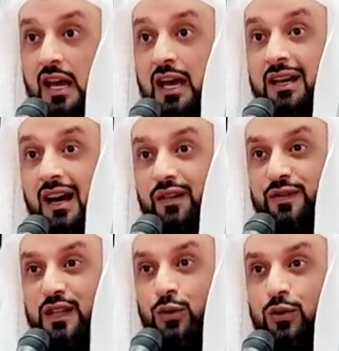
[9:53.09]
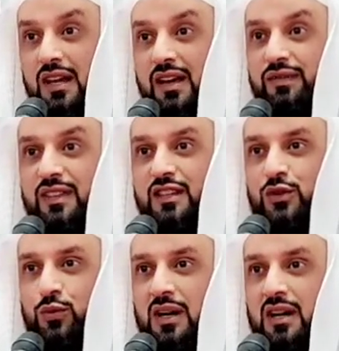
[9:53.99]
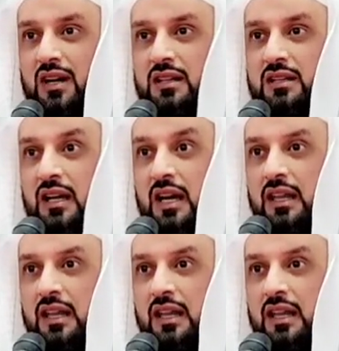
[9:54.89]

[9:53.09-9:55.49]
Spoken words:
And after you leave this world,